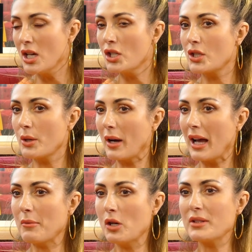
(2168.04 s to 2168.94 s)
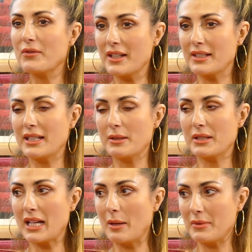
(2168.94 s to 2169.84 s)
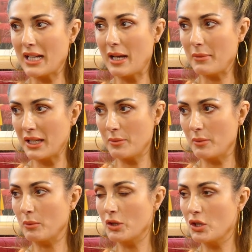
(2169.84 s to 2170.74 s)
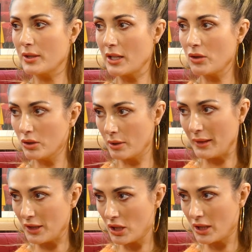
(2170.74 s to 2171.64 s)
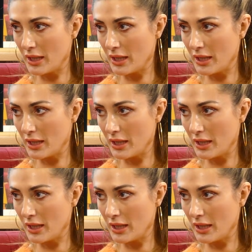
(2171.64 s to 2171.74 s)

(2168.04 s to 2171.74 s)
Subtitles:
So I'm always fascinated with time and time management. Would you say you're good at managing your